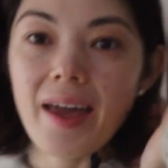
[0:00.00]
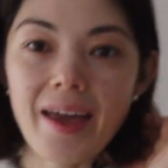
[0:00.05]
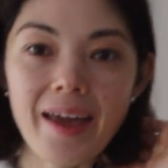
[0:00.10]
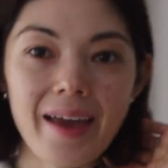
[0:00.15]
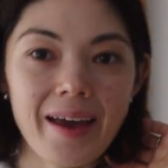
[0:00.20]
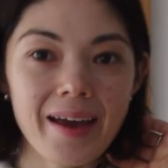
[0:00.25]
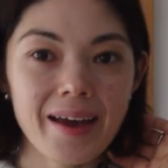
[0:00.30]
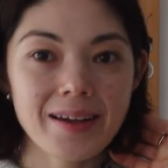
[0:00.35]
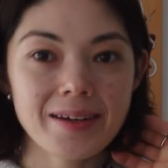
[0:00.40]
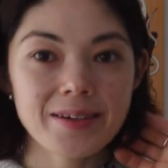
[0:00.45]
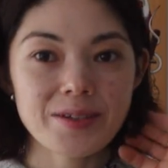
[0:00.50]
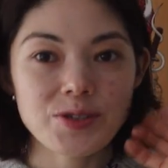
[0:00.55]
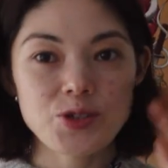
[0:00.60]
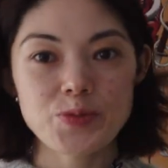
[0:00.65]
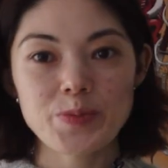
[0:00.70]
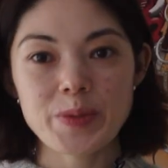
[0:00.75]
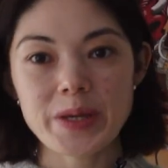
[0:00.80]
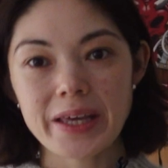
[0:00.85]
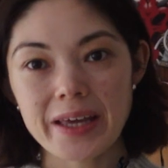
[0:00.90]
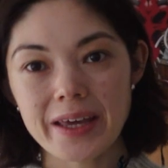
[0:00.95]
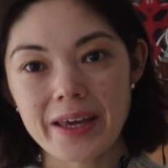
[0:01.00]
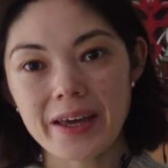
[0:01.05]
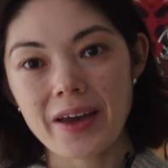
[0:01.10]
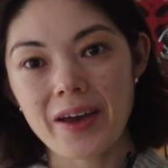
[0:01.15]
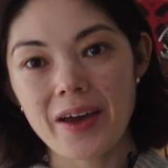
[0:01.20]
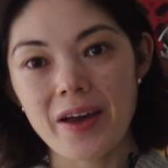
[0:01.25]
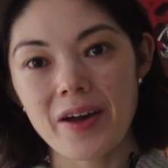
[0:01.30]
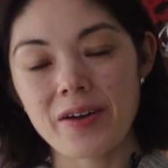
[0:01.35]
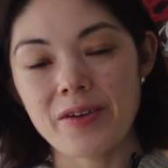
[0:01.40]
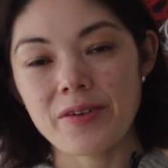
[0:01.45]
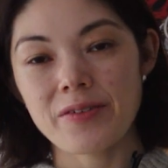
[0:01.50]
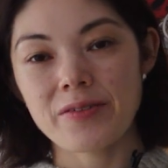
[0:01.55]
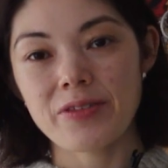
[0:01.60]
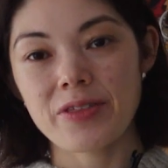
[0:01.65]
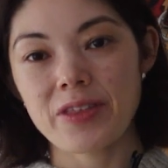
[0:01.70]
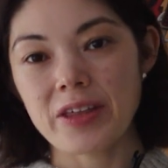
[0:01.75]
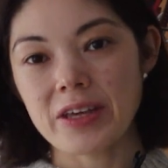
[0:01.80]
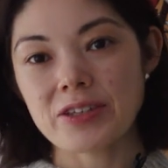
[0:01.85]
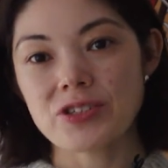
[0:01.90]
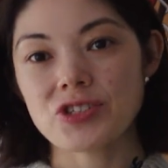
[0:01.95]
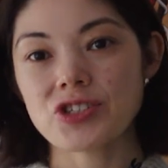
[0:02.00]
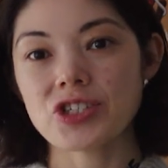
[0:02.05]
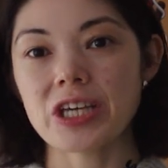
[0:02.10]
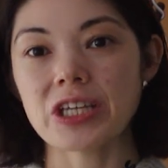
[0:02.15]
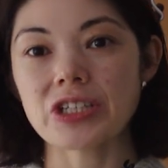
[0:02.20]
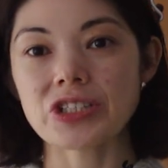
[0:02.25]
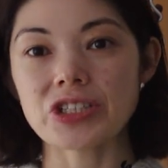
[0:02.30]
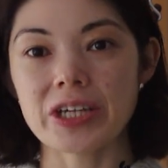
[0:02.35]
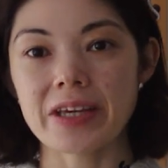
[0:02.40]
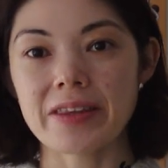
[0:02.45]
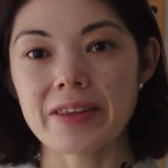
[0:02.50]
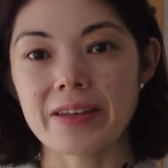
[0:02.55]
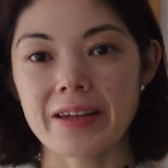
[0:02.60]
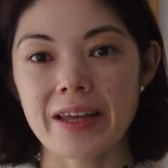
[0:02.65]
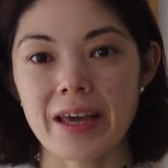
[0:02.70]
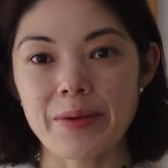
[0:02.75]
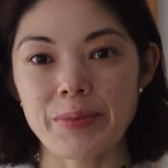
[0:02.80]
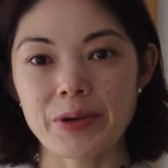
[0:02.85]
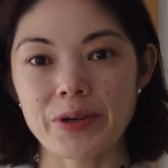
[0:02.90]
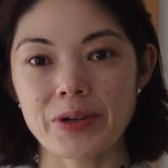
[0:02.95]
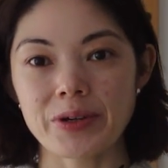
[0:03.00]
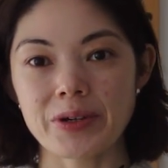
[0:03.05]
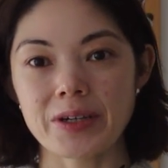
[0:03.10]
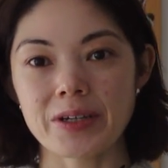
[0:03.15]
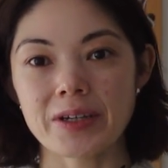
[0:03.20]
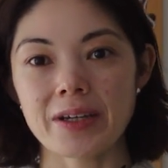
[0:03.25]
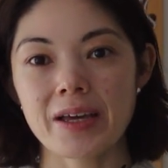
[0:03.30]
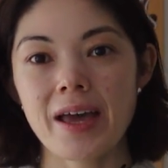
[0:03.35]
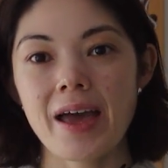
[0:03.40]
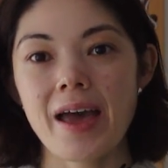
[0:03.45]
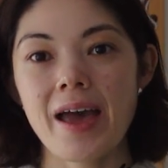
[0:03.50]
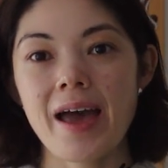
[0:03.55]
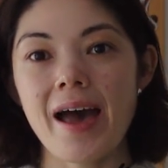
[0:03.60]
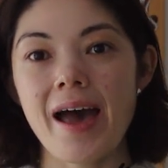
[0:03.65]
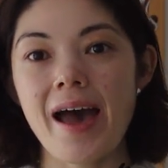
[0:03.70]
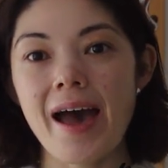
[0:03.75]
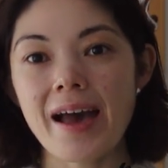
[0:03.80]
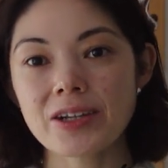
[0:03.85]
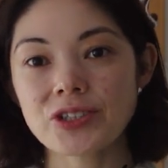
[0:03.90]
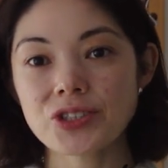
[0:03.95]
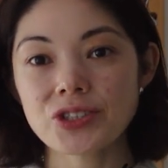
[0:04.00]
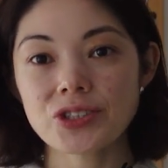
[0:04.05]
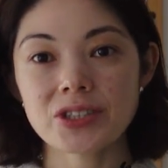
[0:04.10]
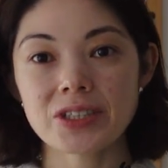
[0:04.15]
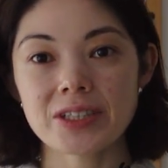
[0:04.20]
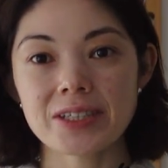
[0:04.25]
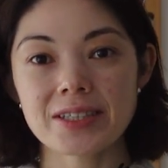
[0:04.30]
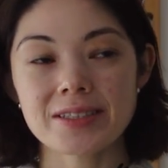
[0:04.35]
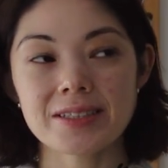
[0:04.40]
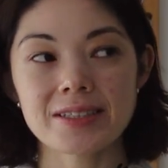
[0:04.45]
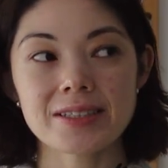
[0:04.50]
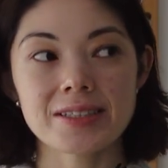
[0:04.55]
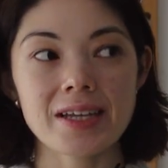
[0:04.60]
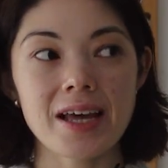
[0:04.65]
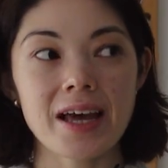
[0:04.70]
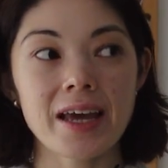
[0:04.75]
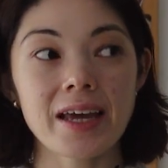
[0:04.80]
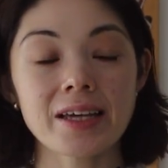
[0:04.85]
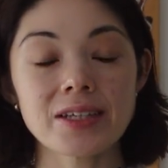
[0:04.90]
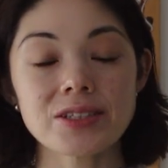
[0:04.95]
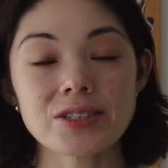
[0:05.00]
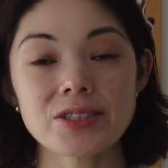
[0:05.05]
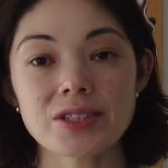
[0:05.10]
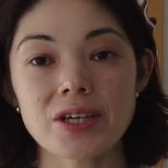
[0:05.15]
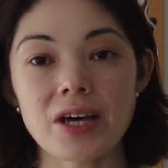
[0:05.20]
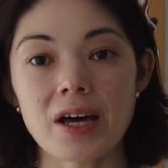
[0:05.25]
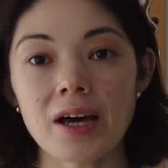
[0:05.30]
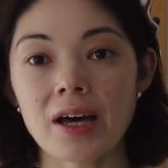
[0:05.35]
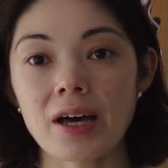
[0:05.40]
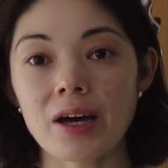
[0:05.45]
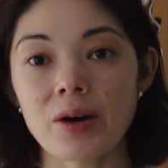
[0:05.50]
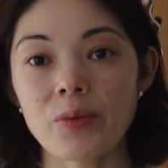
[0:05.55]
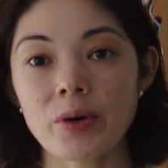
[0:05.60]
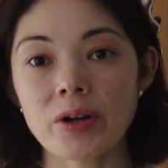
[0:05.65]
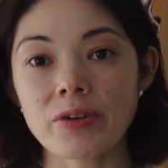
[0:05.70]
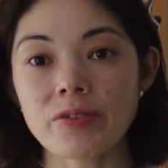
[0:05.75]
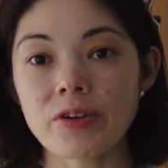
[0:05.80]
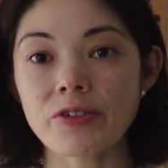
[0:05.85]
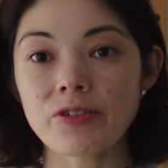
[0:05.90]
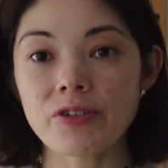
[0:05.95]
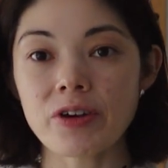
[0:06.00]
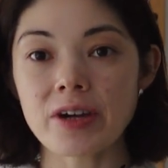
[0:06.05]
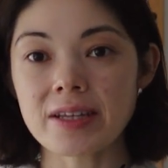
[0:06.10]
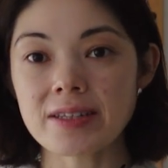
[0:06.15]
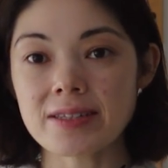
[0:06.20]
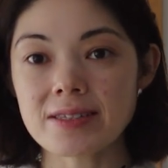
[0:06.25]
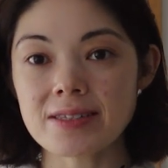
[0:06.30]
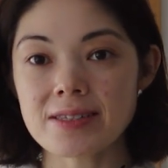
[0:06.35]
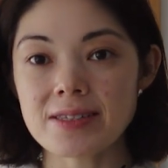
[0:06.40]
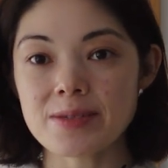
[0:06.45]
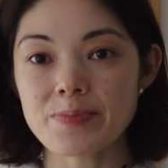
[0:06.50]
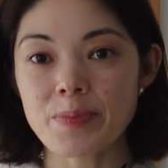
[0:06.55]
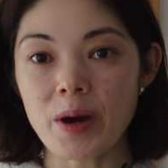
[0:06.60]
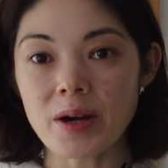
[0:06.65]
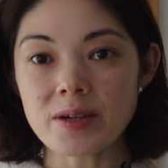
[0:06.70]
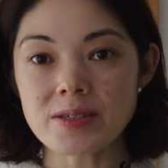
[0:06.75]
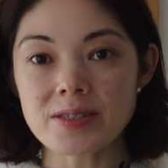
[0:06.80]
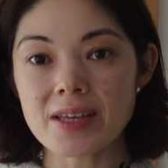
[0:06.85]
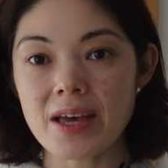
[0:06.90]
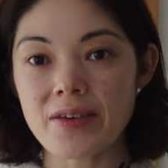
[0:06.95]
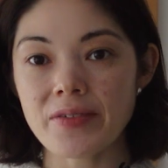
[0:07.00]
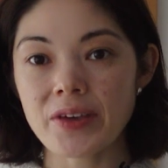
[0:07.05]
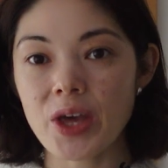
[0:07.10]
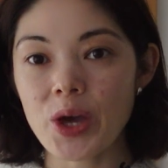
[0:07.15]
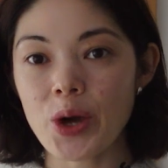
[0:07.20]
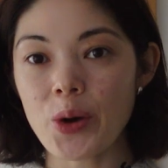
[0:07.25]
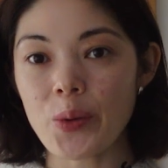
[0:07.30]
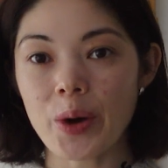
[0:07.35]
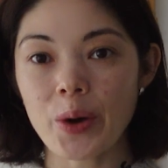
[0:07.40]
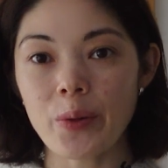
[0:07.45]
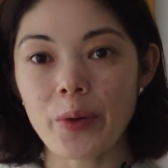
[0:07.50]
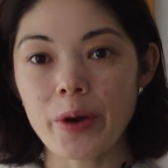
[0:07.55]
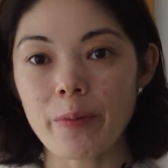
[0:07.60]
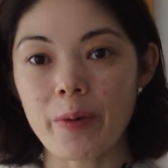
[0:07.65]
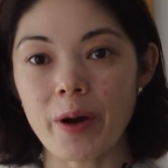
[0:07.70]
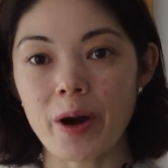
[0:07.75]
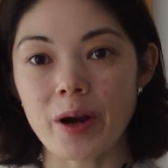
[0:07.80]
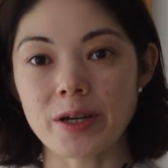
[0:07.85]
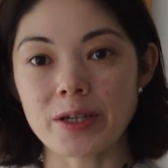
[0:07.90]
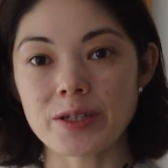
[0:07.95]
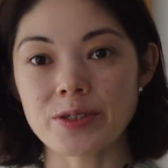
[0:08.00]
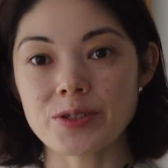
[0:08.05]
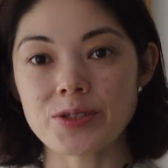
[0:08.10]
And speaking of things changing in the neighborhood, actually tonight, one of our friends' bars is having a going away party.